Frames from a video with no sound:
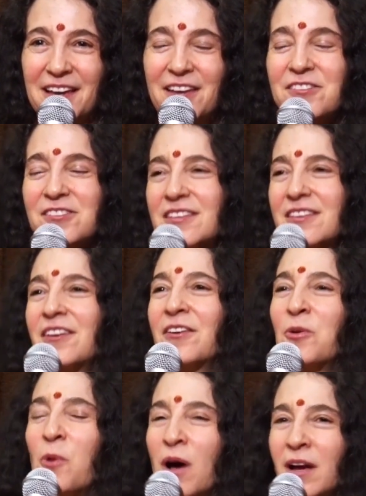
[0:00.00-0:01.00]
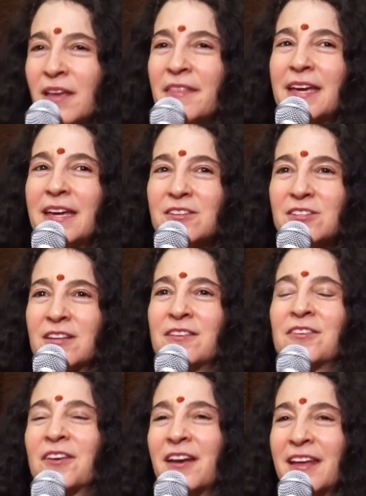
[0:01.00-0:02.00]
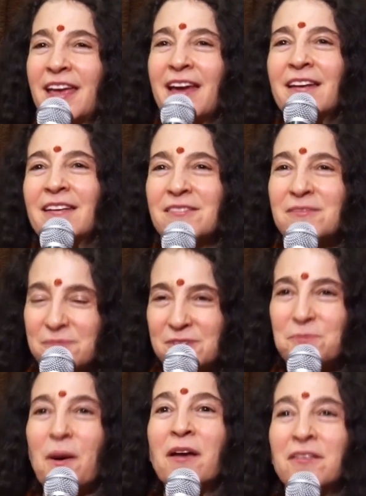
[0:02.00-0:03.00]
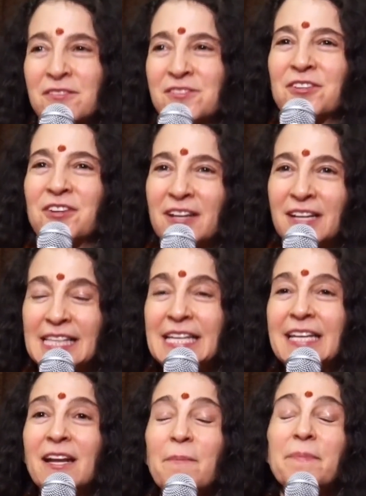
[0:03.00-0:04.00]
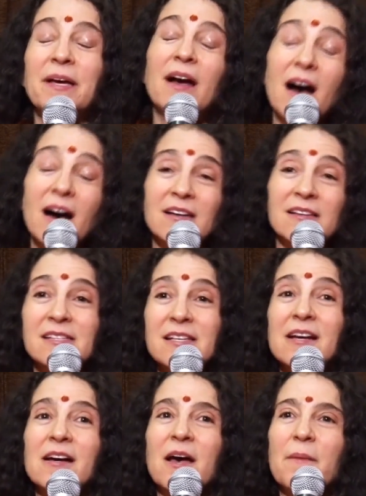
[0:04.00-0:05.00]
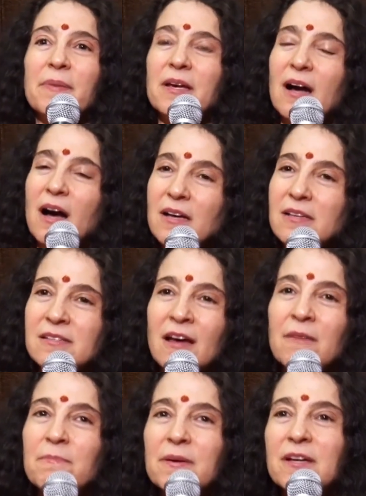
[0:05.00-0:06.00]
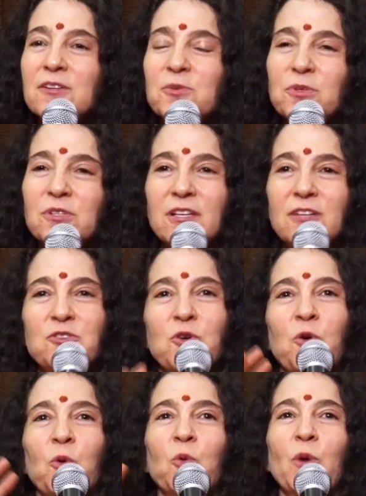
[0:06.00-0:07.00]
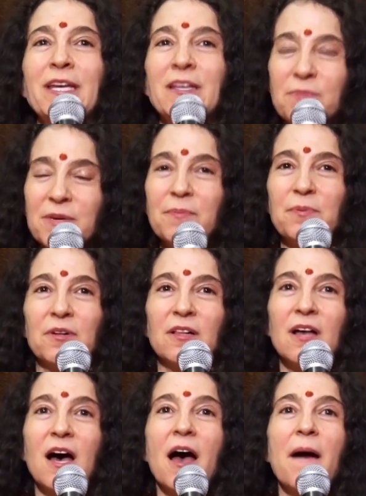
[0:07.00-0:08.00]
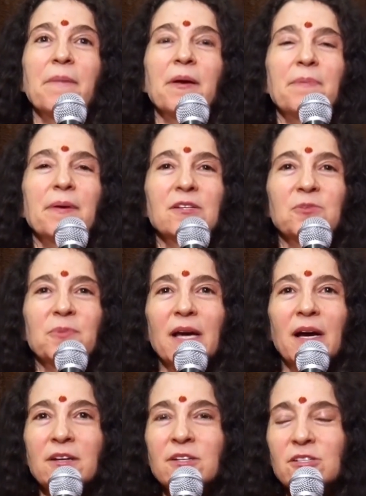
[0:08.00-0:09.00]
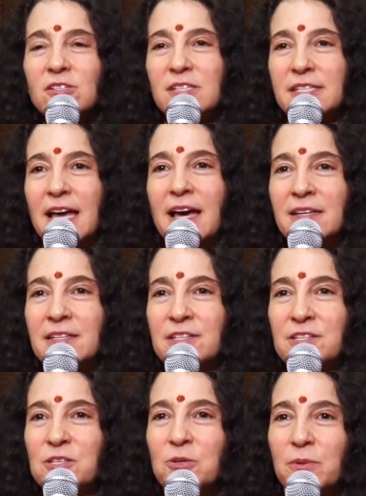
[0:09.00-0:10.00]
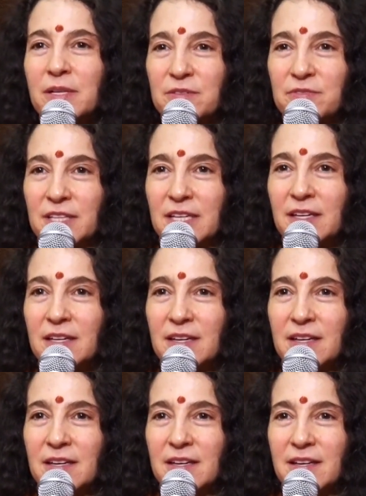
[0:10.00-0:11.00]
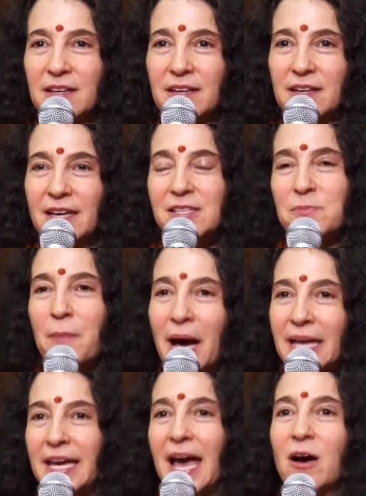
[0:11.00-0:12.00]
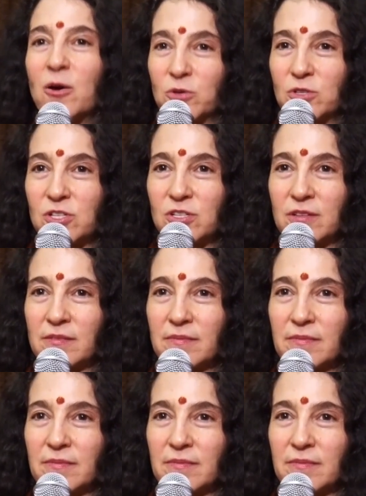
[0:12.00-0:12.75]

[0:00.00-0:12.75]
You're going to walk in the kitchen. You're going to get a sponge. You're going to clean it up because not because we're such great people, but because we understand intuitively, it's my couch.